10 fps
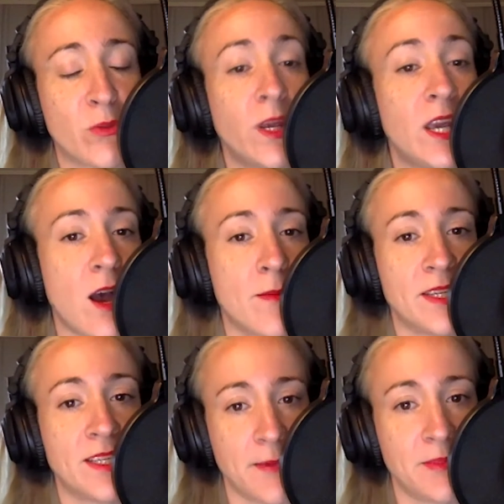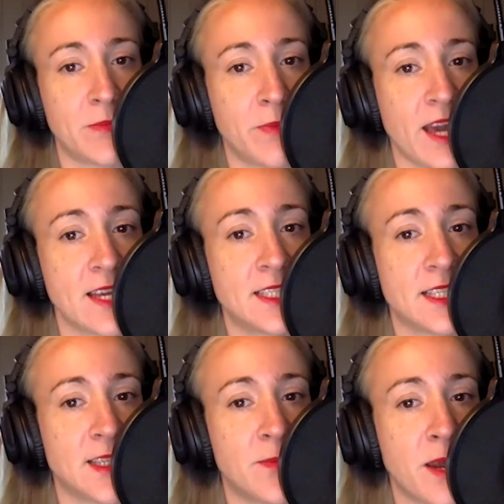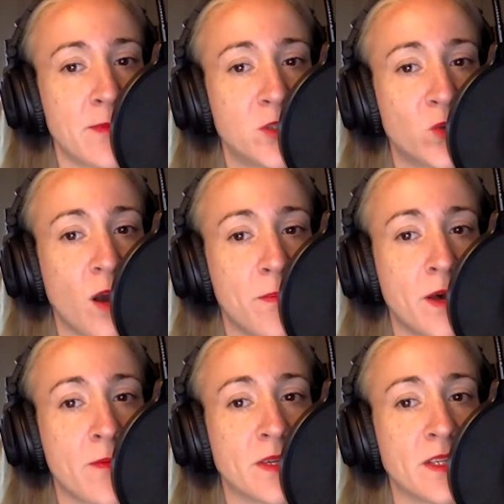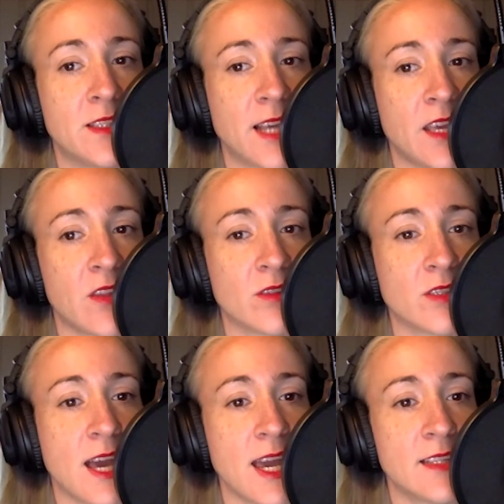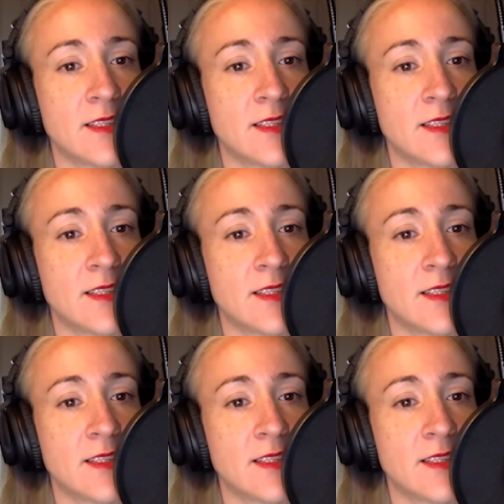3 common types of bias that sometimes crop up in secular science